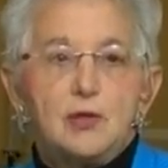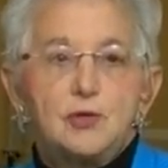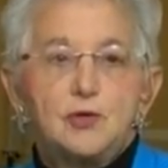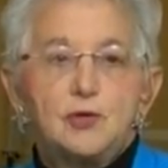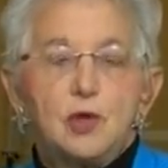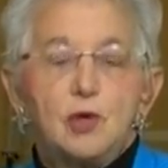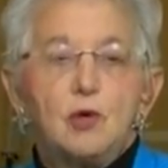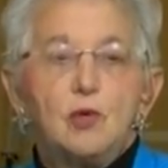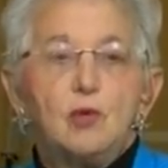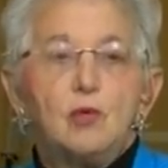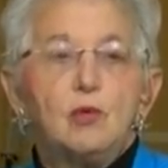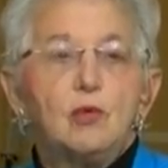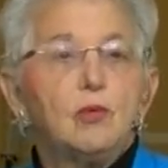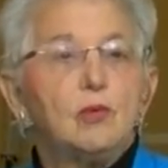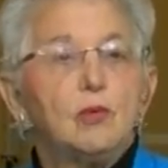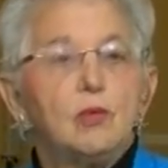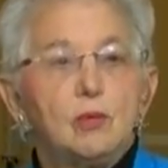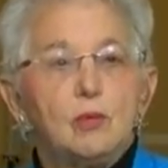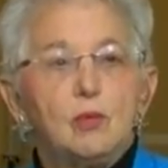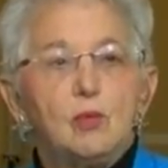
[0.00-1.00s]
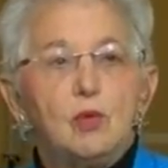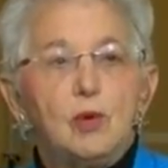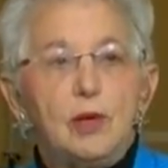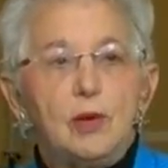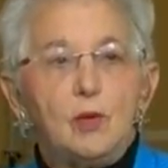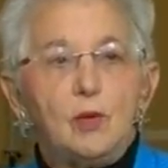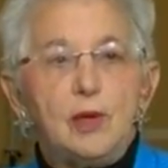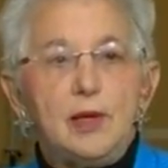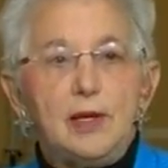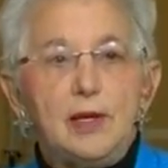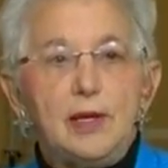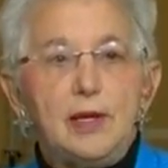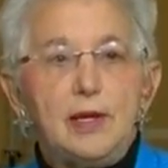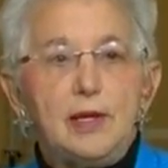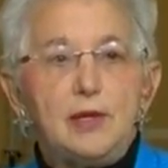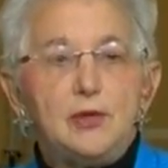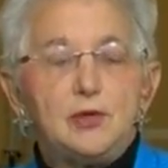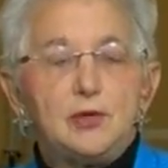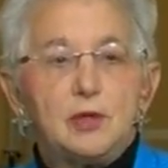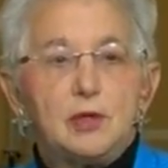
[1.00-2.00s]
So we, we
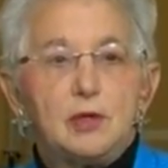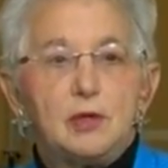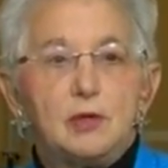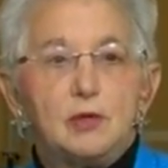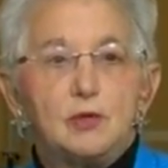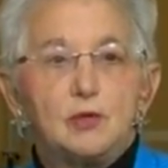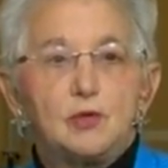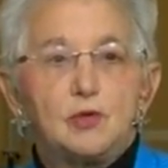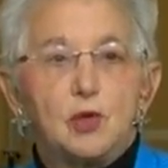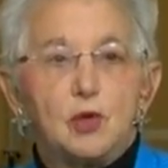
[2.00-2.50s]
need to,